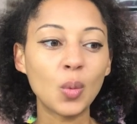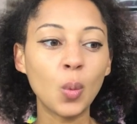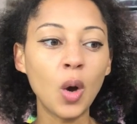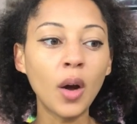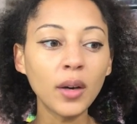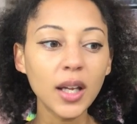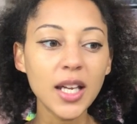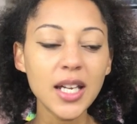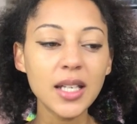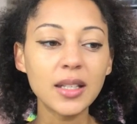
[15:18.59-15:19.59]
One
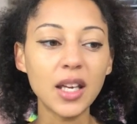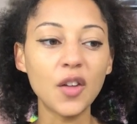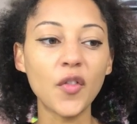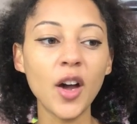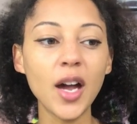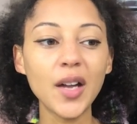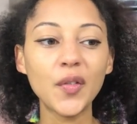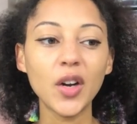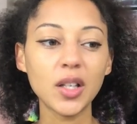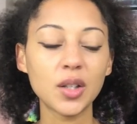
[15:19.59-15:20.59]
is if I
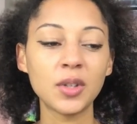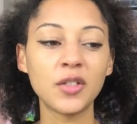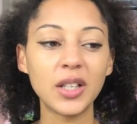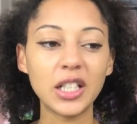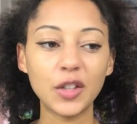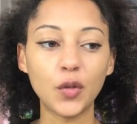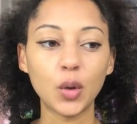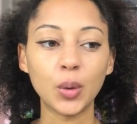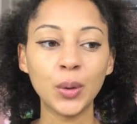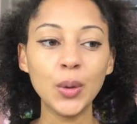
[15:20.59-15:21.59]
find something really
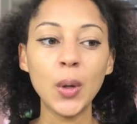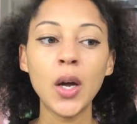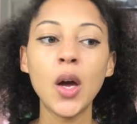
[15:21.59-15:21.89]
difficult